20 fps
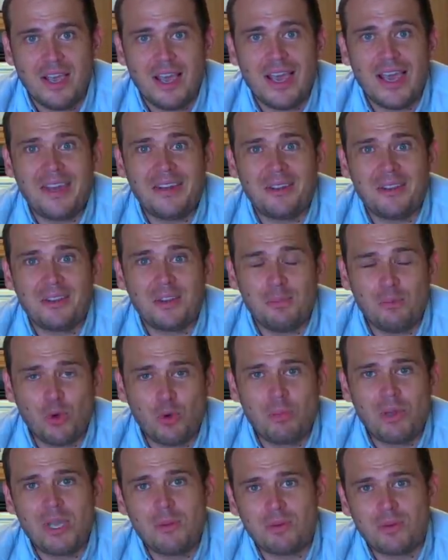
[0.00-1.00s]
And the more
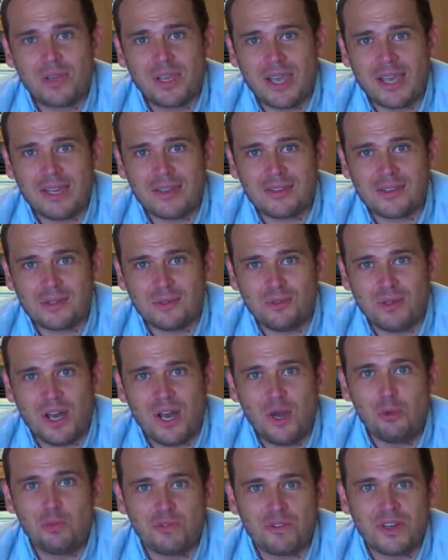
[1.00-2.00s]
people that cancel,
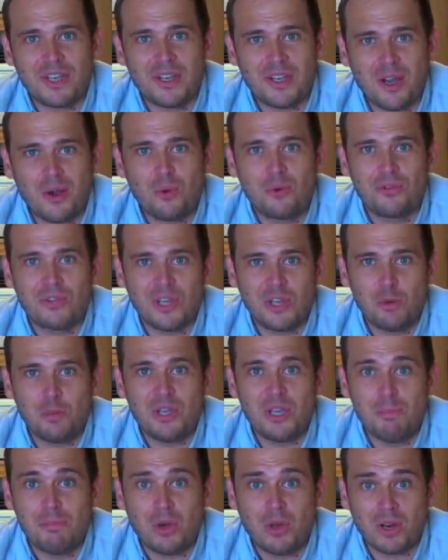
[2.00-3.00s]
hopefully the whole thing will be
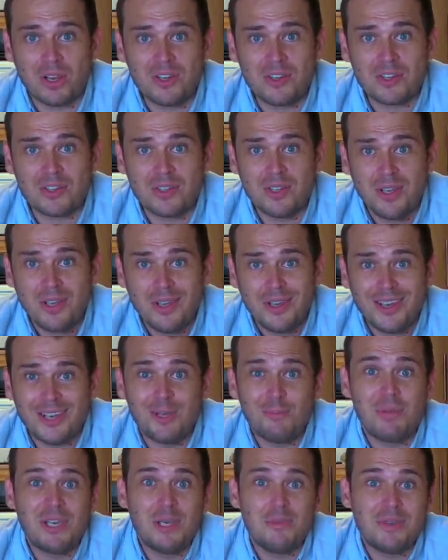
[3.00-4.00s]
abolished and
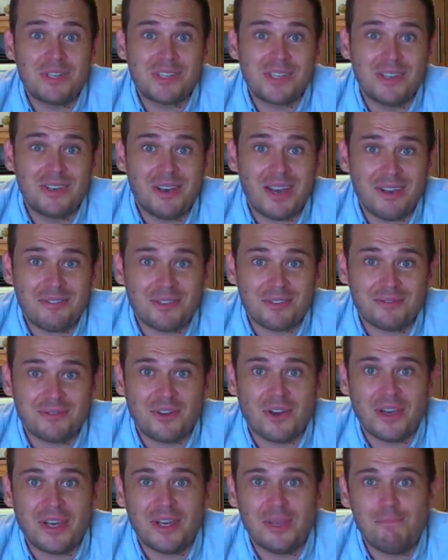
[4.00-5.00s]
the BBC will have to
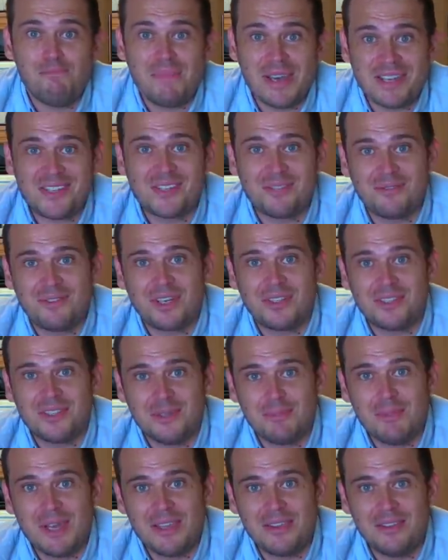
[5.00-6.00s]
find a better
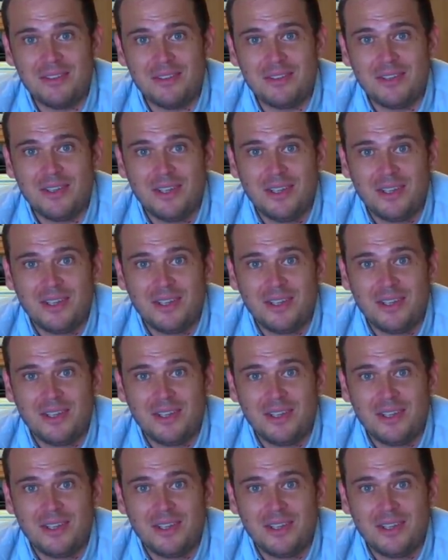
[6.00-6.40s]
funding method,